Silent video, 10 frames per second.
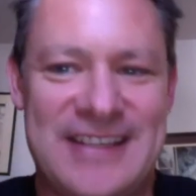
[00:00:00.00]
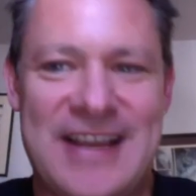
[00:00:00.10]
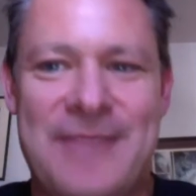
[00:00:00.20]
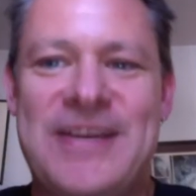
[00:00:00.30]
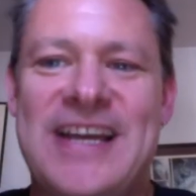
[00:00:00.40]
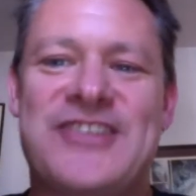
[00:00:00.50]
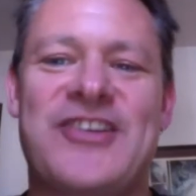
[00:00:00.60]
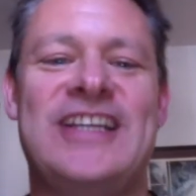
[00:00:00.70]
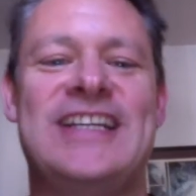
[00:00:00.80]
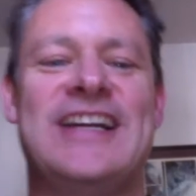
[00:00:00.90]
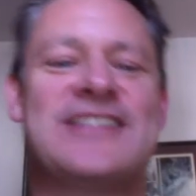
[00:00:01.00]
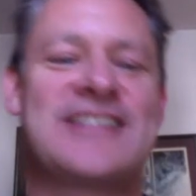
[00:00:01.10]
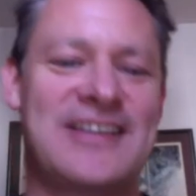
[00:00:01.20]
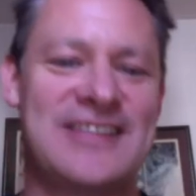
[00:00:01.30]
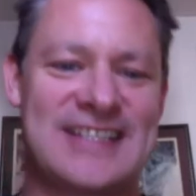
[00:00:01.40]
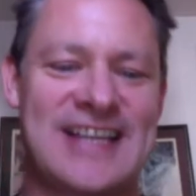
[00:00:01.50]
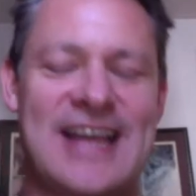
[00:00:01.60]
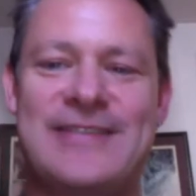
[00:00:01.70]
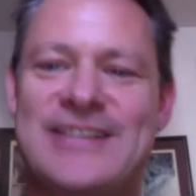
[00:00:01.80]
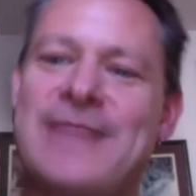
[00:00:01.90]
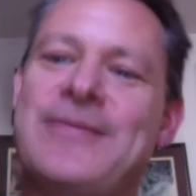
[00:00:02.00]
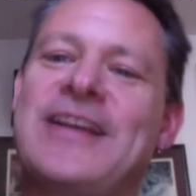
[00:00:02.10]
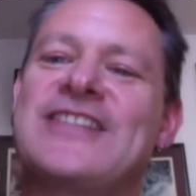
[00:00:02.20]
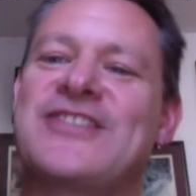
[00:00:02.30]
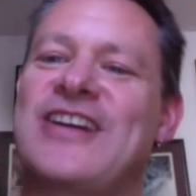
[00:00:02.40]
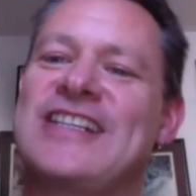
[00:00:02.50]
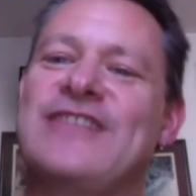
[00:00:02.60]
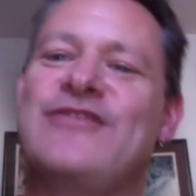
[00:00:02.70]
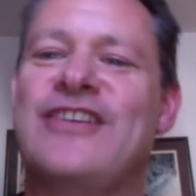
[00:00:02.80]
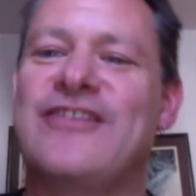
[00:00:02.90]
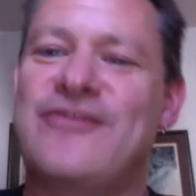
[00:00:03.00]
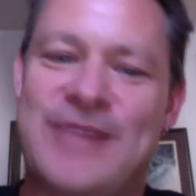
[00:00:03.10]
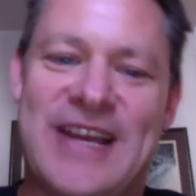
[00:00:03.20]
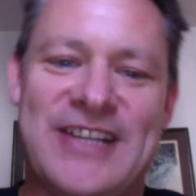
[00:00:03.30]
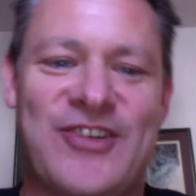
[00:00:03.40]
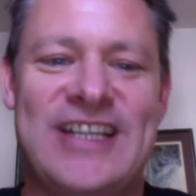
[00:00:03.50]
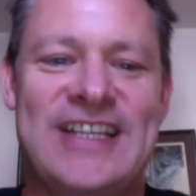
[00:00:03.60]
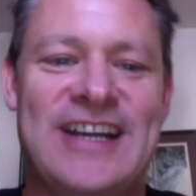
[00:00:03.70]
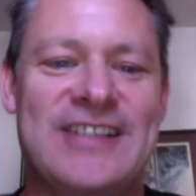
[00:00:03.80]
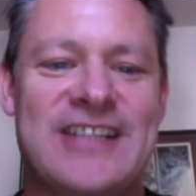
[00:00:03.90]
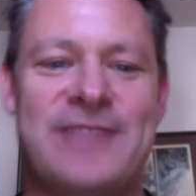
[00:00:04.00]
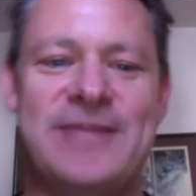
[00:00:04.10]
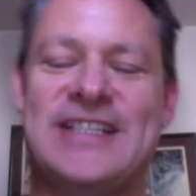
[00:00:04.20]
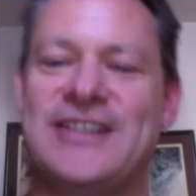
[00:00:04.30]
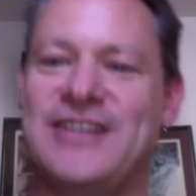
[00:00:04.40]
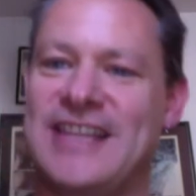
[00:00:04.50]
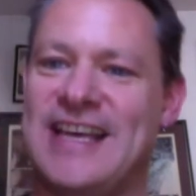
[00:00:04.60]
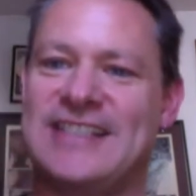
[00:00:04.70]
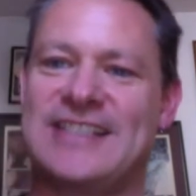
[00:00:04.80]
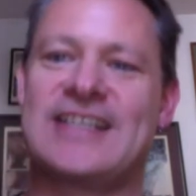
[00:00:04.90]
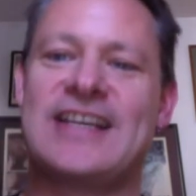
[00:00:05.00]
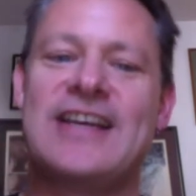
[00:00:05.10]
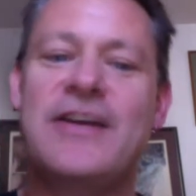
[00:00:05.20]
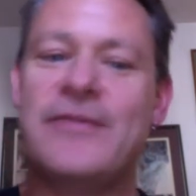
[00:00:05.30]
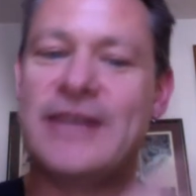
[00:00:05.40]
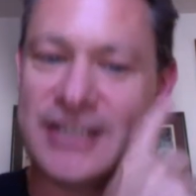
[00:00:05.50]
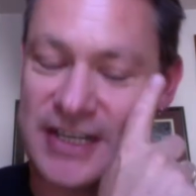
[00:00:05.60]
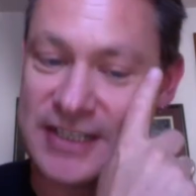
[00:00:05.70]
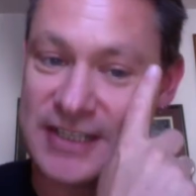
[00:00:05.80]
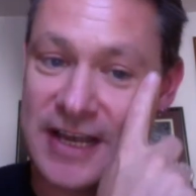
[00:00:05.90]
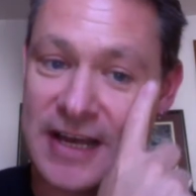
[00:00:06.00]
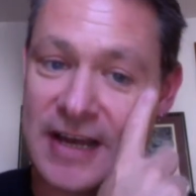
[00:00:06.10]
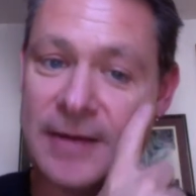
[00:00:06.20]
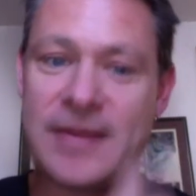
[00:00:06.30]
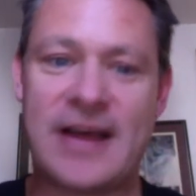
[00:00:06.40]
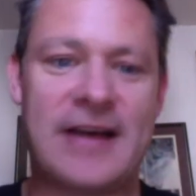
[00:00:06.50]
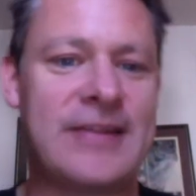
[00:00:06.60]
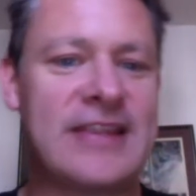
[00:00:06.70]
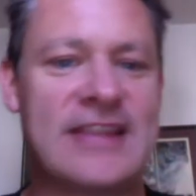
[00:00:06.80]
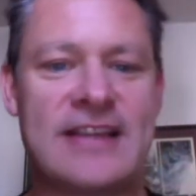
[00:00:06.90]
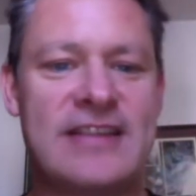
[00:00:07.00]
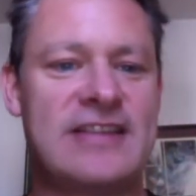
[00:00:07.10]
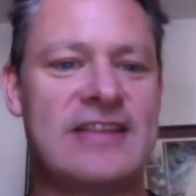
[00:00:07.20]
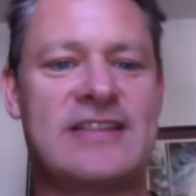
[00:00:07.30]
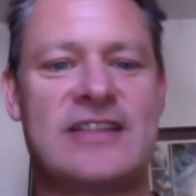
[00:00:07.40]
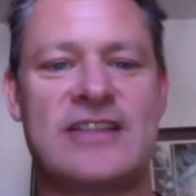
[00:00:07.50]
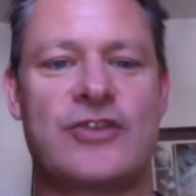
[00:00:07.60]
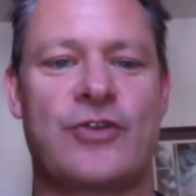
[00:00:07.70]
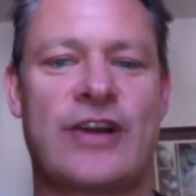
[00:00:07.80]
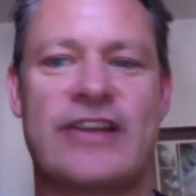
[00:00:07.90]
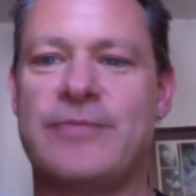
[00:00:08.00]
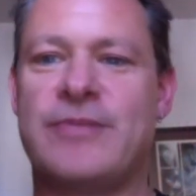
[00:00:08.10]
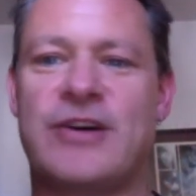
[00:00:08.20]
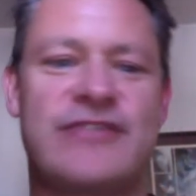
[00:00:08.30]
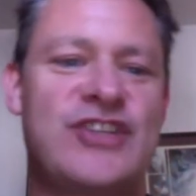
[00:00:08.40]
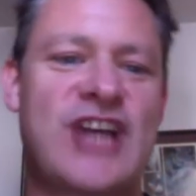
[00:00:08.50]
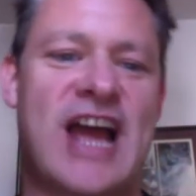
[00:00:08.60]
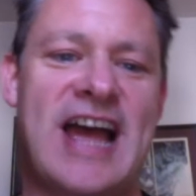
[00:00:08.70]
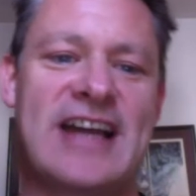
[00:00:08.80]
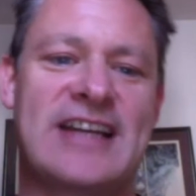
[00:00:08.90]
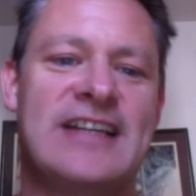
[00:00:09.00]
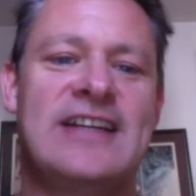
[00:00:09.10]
Yeah, Pietrolino. Okay. So the same illustrator of Pietrolino is going to be doing this, which is I think it's the story of the Book of Jack.